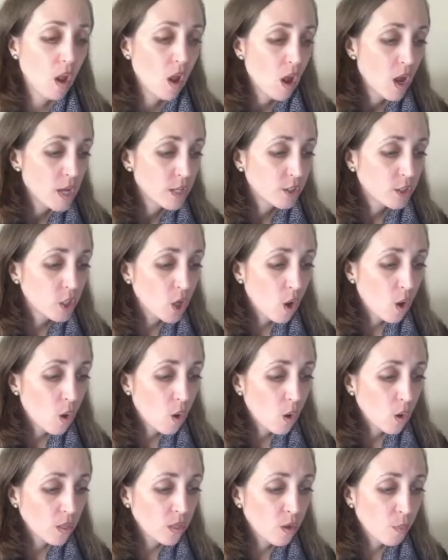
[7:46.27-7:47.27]

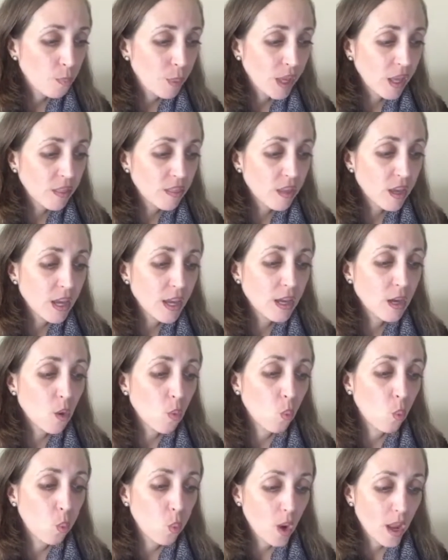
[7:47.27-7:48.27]
So the big
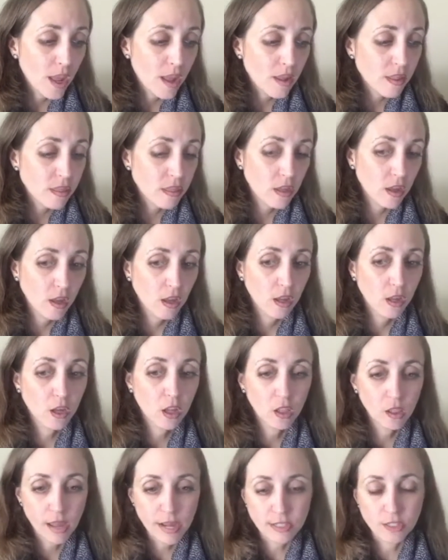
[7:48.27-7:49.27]
thing with
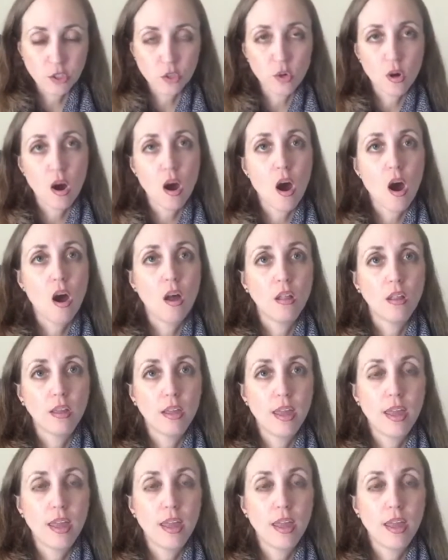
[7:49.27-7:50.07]
cholesterol,